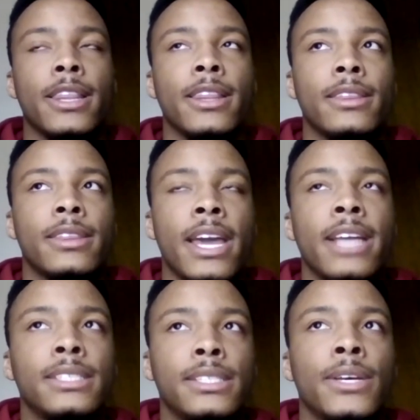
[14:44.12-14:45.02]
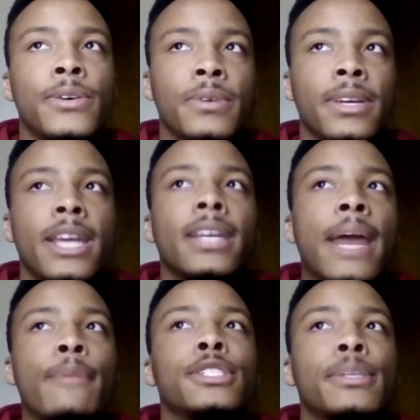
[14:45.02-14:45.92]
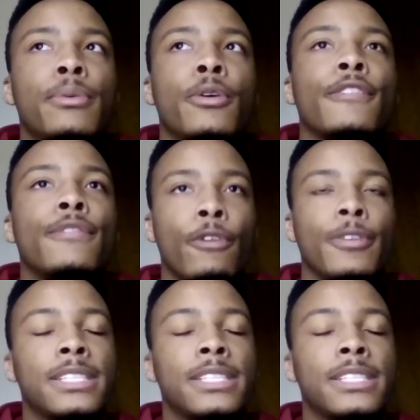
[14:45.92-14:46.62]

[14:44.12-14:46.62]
they still need language support for